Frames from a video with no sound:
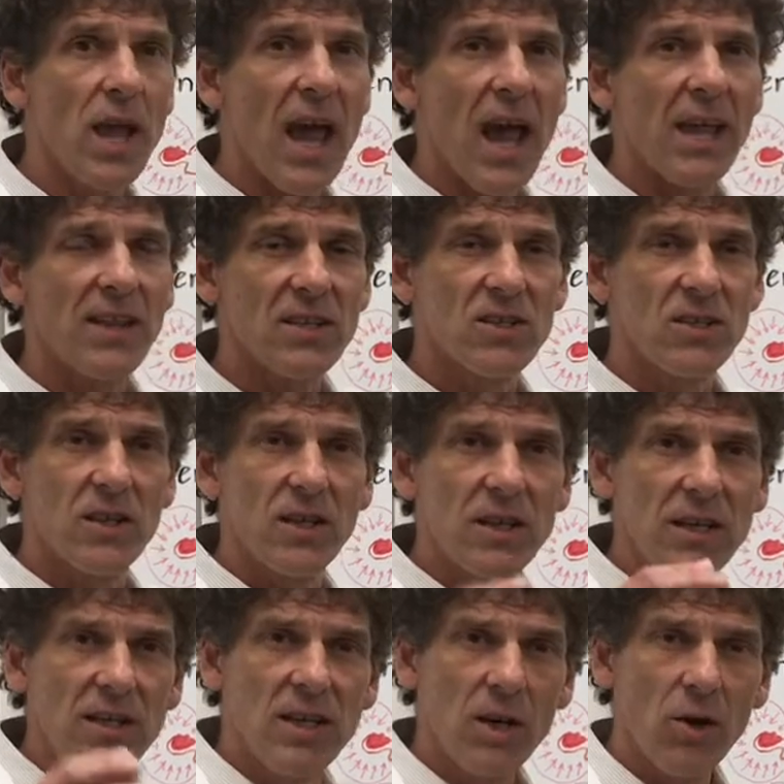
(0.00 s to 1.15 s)
and this
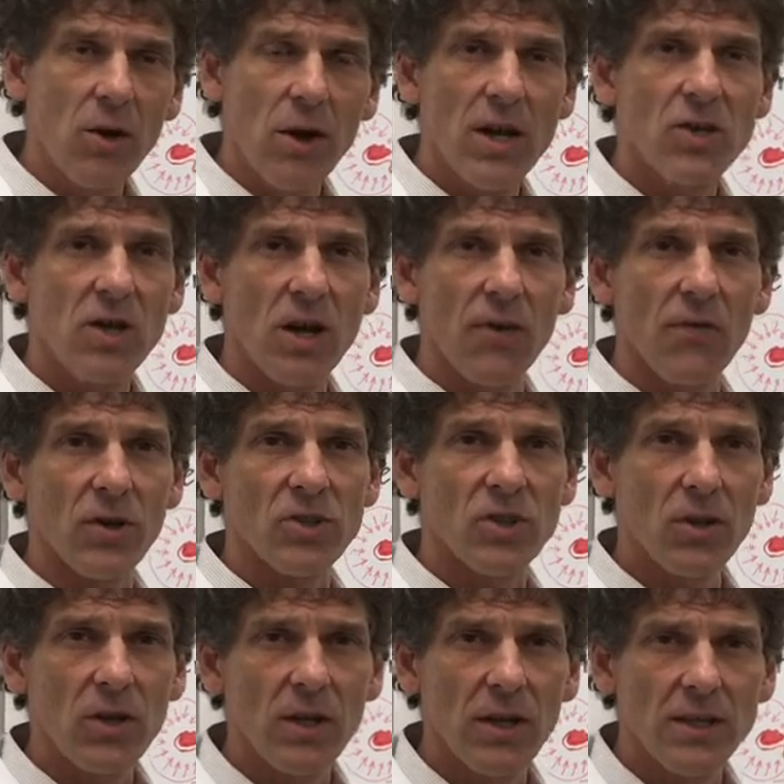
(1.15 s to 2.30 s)
deterioration of our
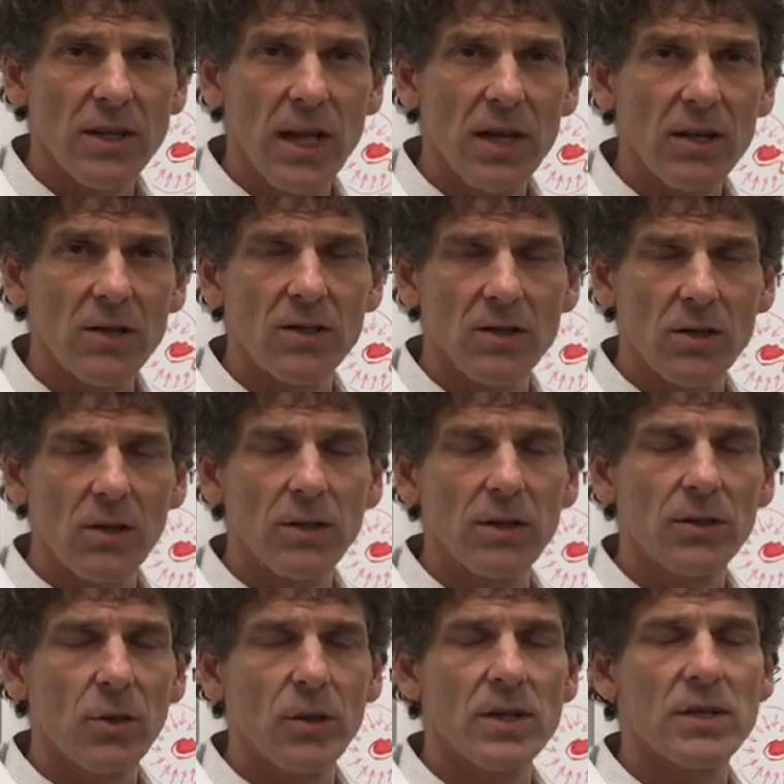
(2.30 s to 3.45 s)

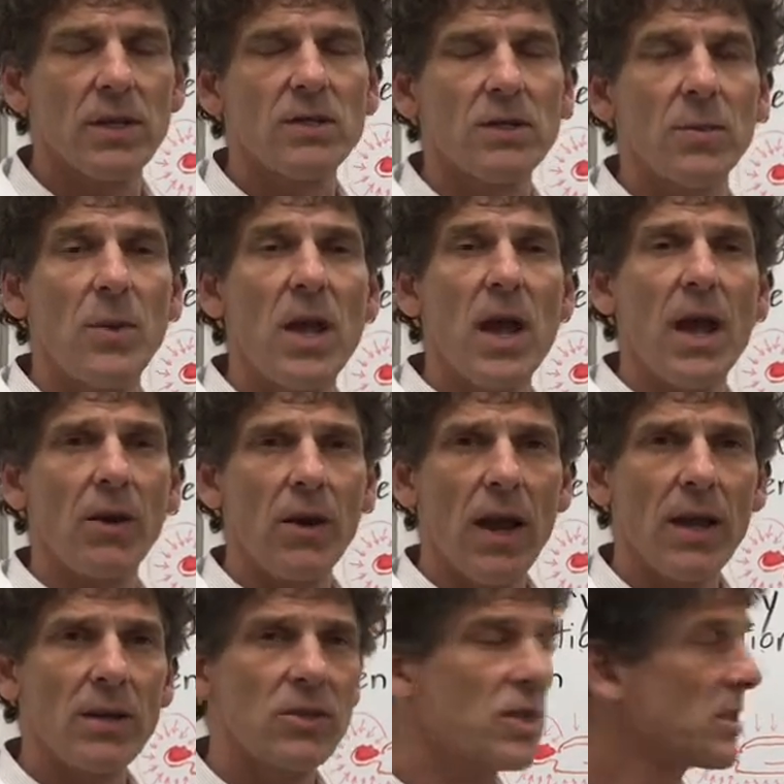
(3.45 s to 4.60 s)
circulatory system and our
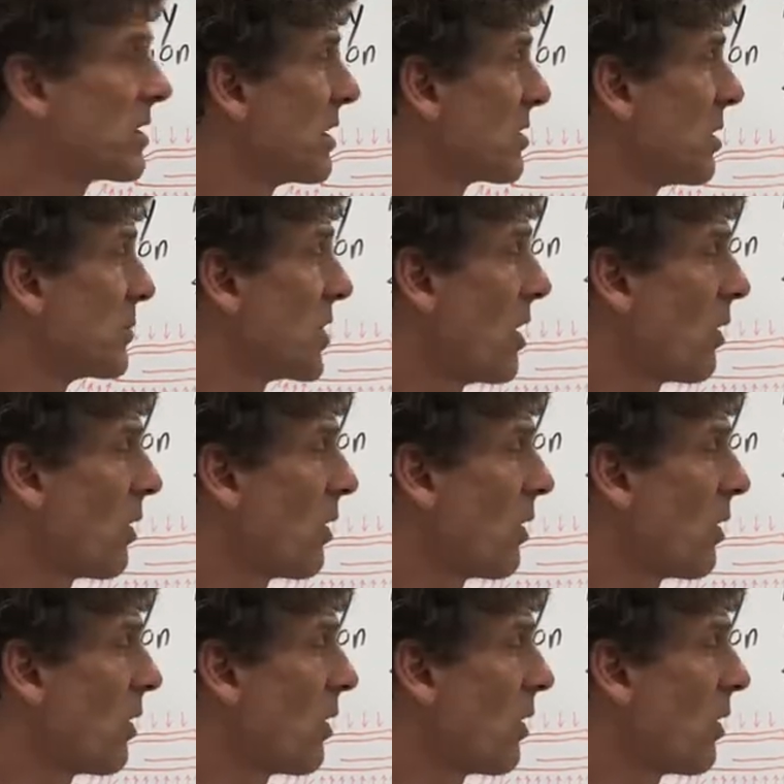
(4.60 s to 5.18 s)
energy systems